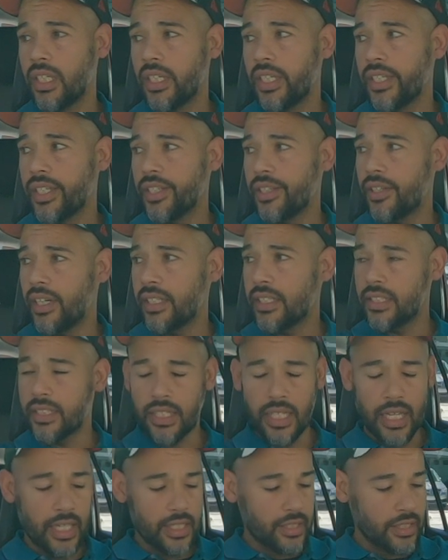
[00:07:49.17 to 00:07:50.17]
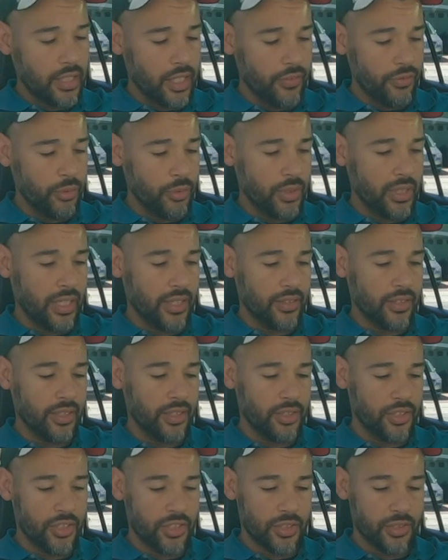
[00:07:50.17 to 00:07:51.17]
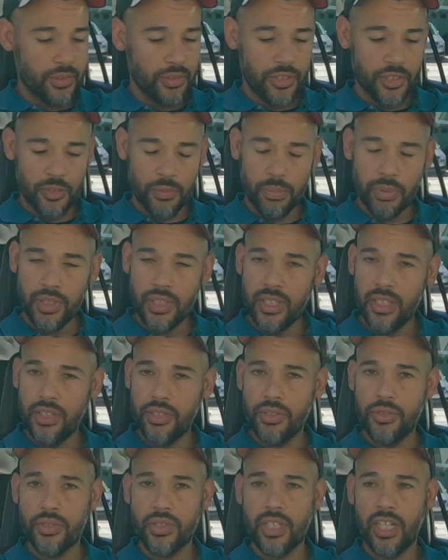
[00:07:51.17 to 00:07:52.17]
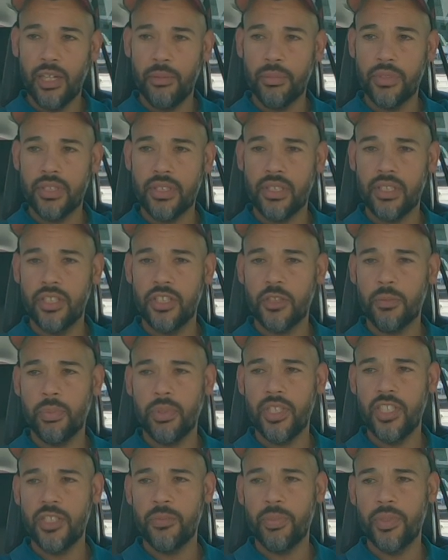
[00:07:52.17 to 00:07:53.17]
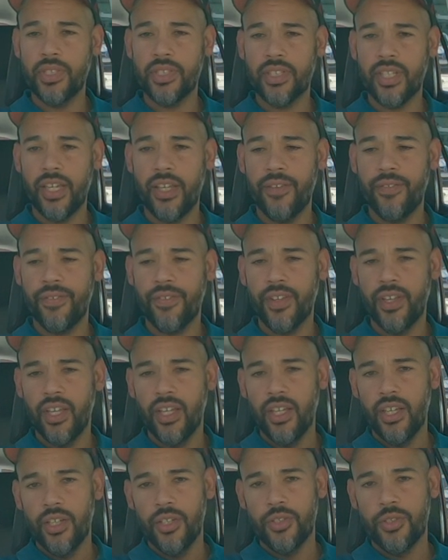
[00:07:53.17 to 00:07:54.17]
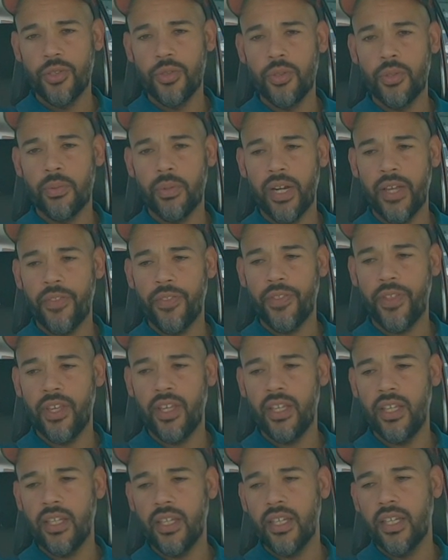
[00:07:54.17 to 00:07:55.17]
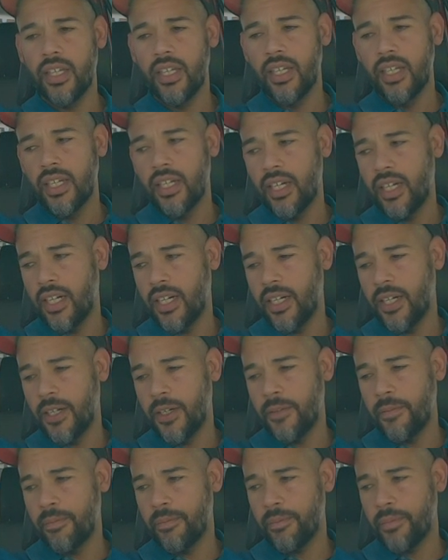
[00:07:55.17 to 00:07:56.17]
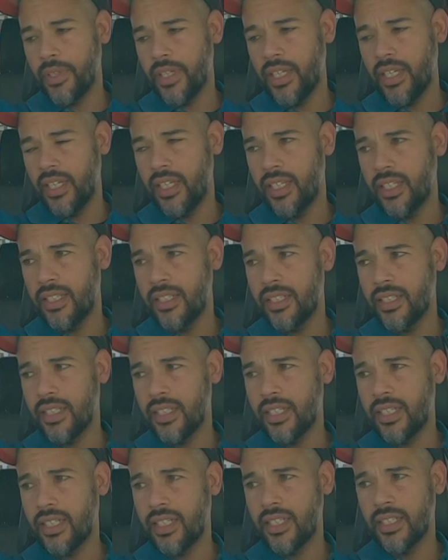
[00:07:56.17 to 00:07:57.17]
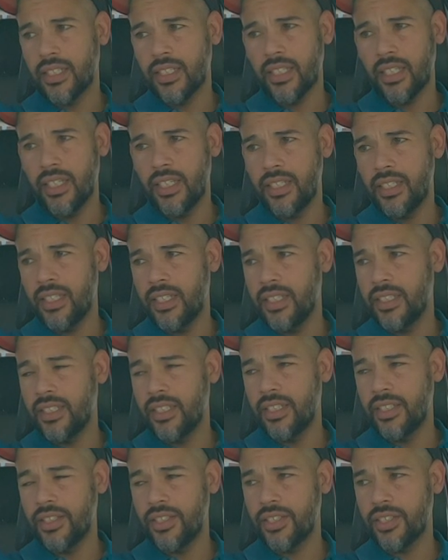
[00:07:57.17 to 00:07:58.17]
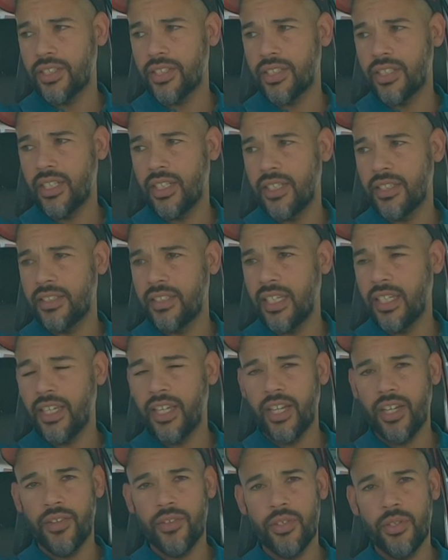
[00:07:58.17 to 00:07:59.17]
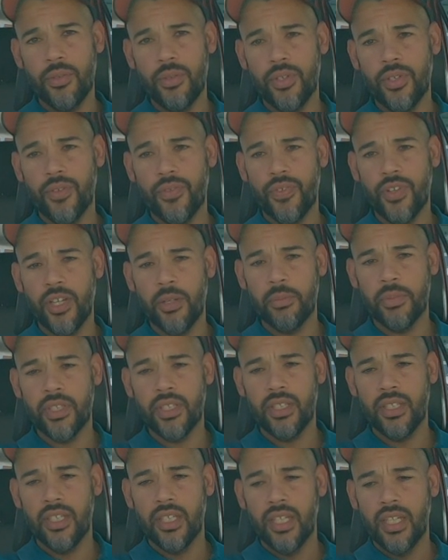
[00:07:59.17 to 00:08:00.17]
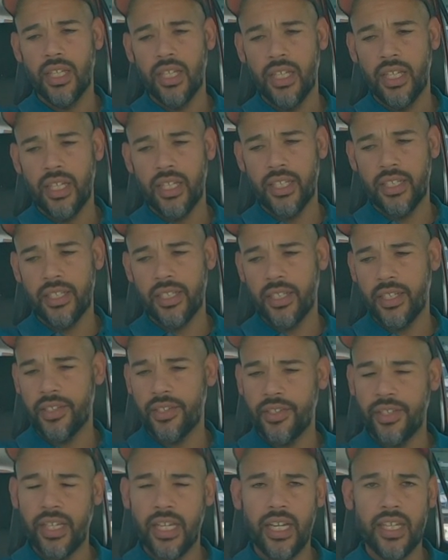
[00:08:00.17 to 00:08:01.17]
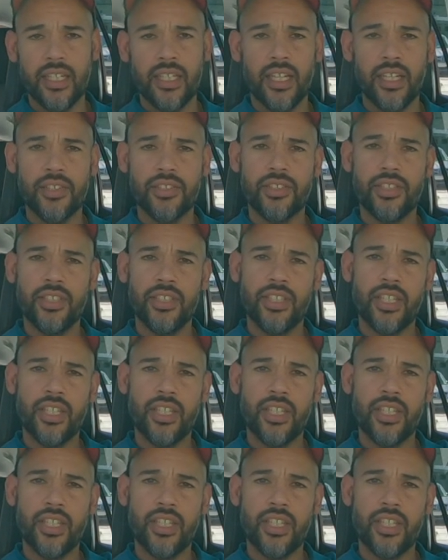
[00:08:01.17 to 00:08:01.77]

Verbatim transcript: you know, I just ask that everyone out there just just please use common sense, please be safe, do the right thing, um, and, uh, and and and just uh, take care of you and your family. And uh, other than that, I'll see